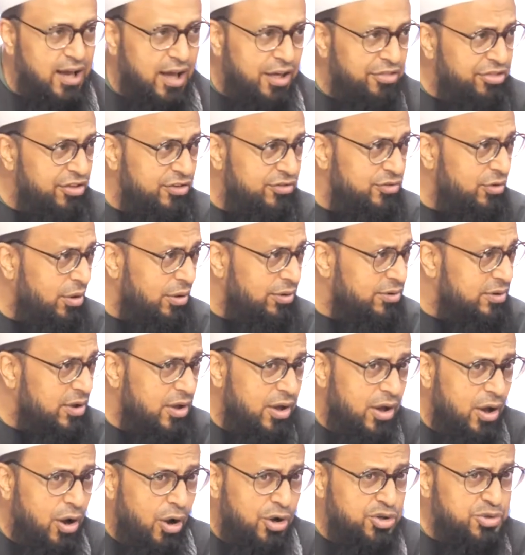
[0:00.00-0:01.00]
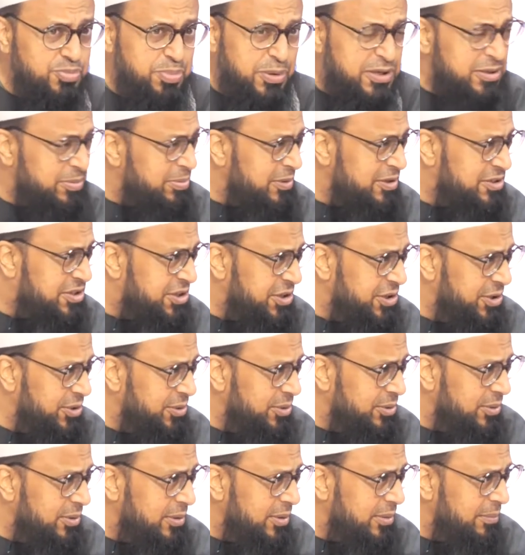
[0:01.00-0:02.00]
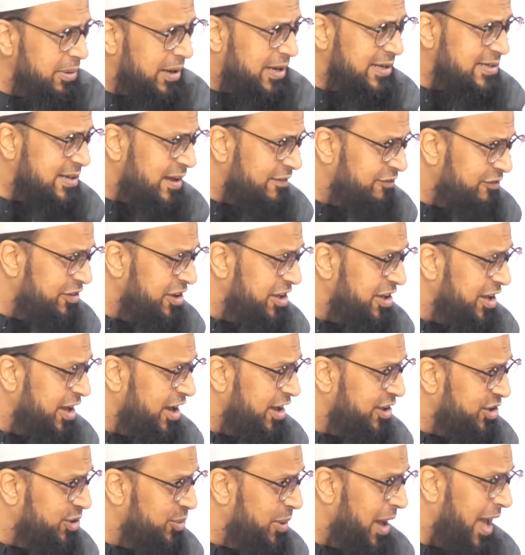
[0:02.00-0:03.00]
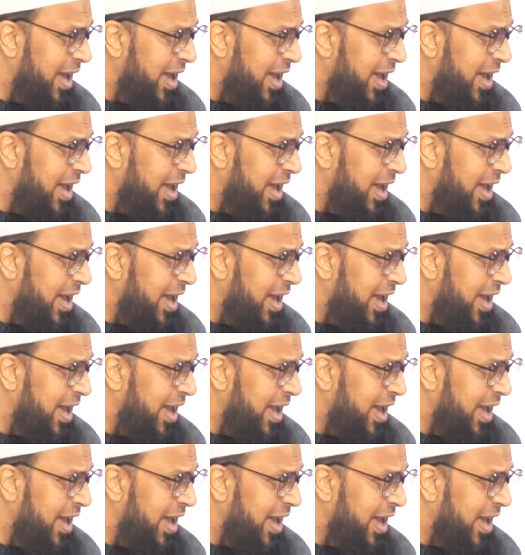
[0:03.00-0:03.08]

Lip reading: earth is not hospitable to you because every year you